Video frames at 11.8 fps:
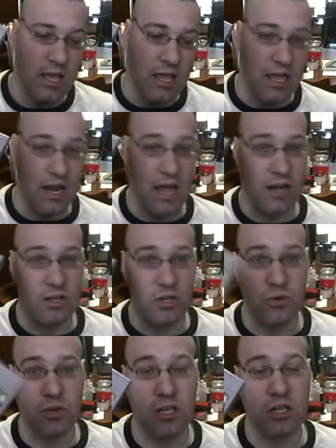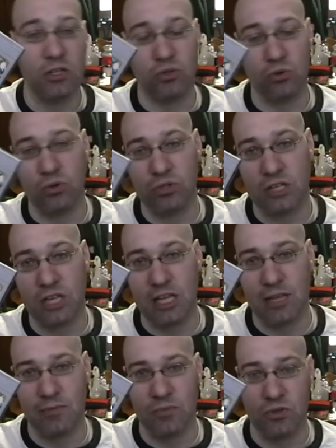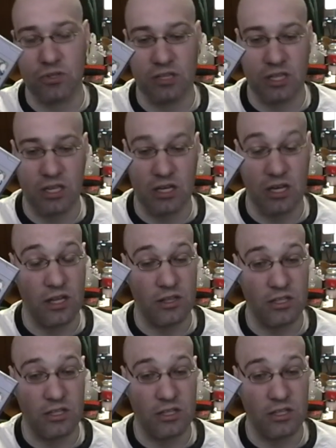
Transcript: It had a unique control scheme using the